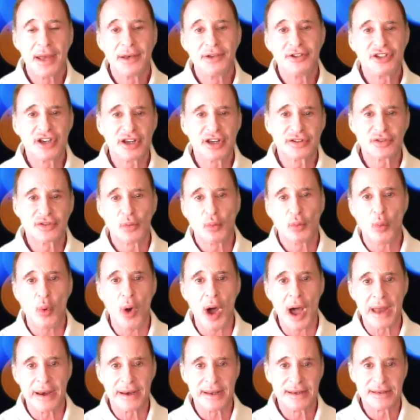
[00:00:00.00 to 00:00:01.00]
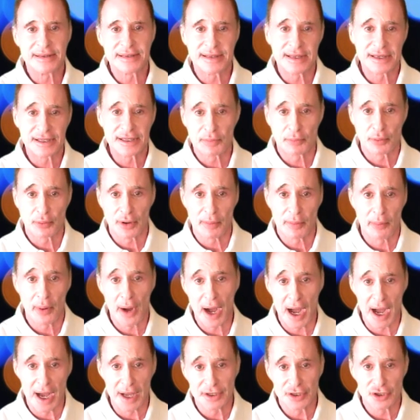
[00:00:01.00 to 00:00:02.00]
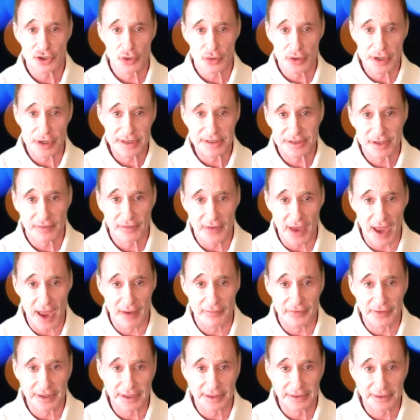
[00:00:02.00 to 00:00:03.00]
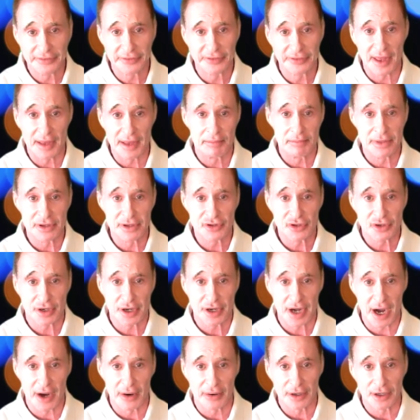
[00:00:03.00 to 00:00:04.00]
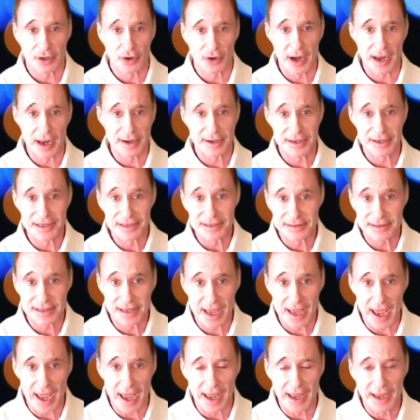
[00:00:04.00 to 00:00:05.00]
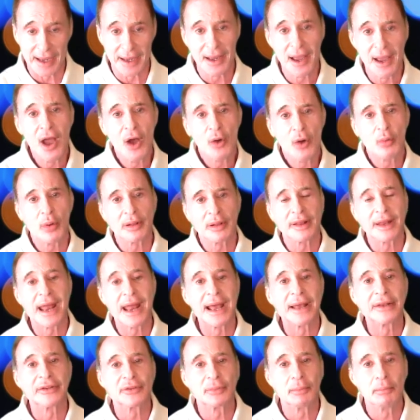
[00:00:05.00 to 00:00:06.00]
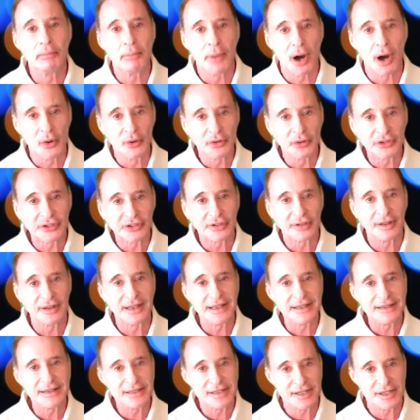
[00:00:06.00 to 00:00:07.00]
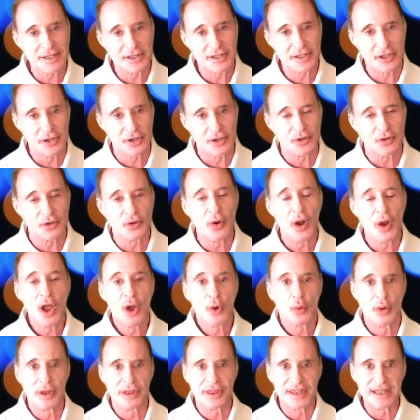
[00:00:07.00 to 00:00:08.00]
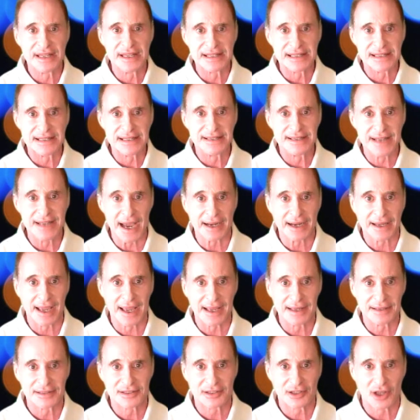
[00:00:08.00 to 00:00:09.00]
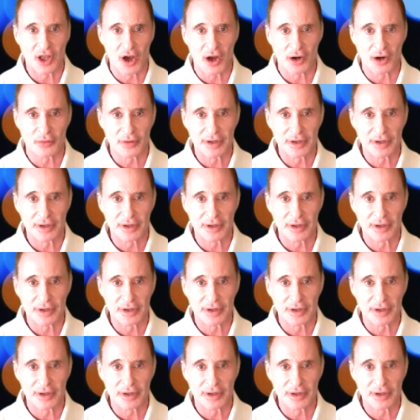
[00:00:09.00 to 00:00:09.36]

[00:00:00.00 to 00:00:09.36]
And just what is this preponderance of evidence that Mr. Cary Grant is gay? Well, it has mostly to do with his decades-long